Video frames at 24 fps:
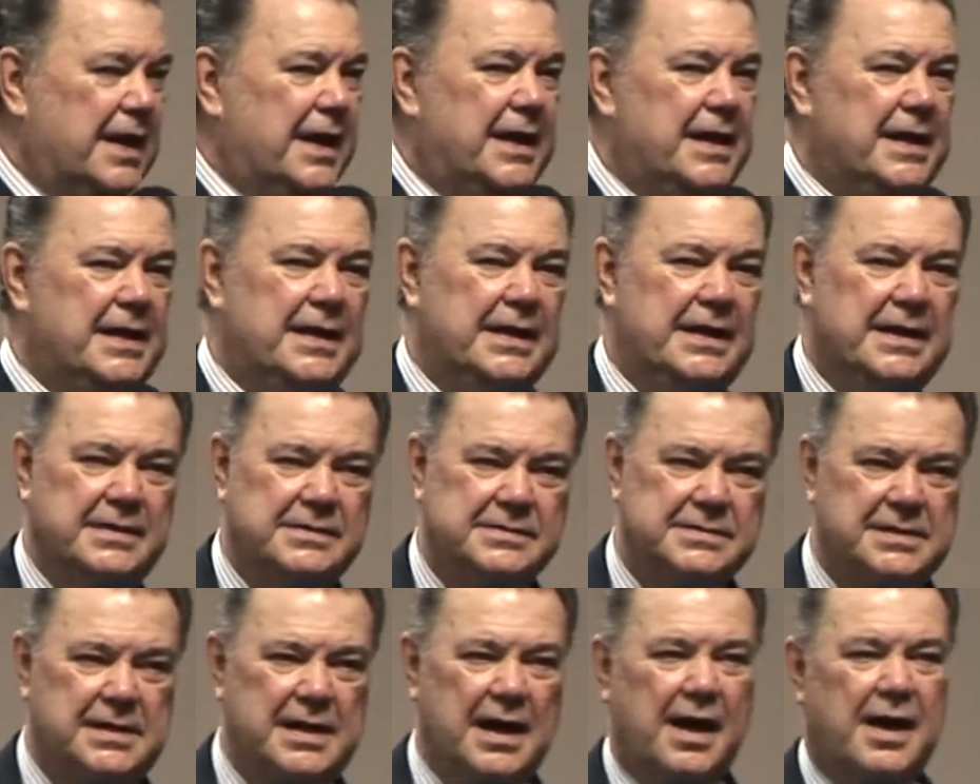It
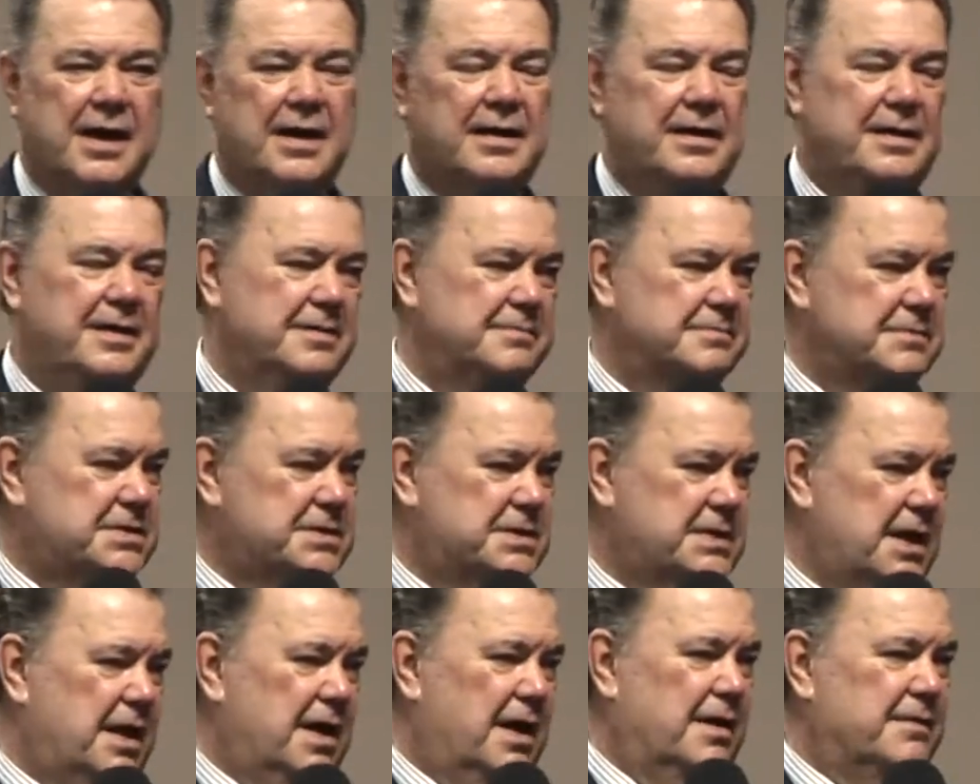is God
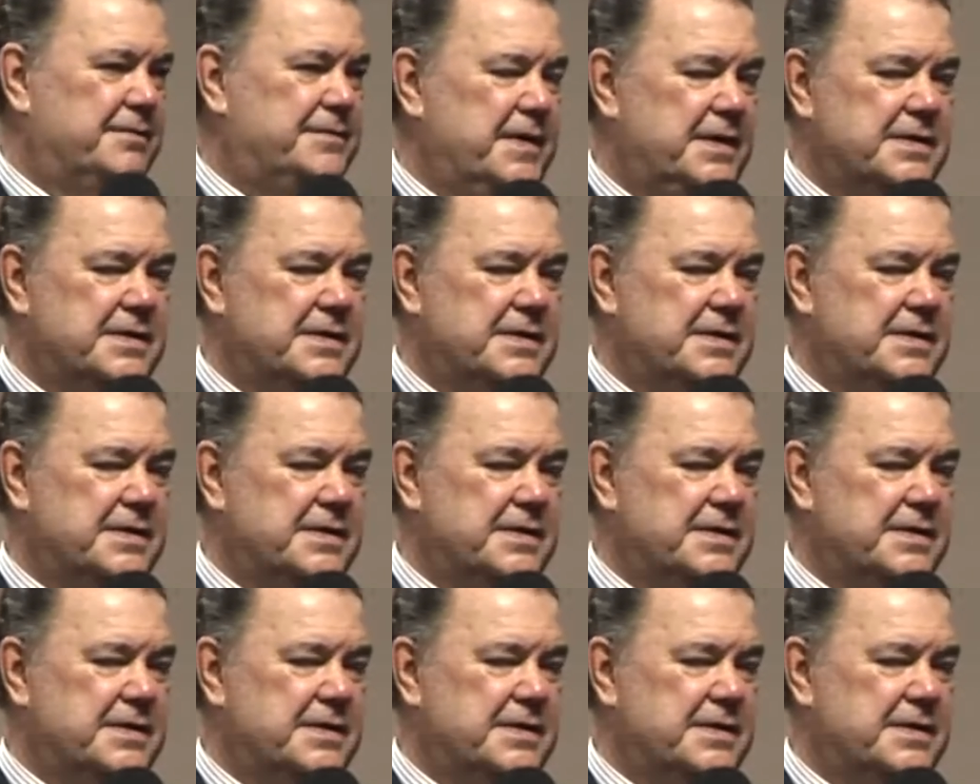Himself.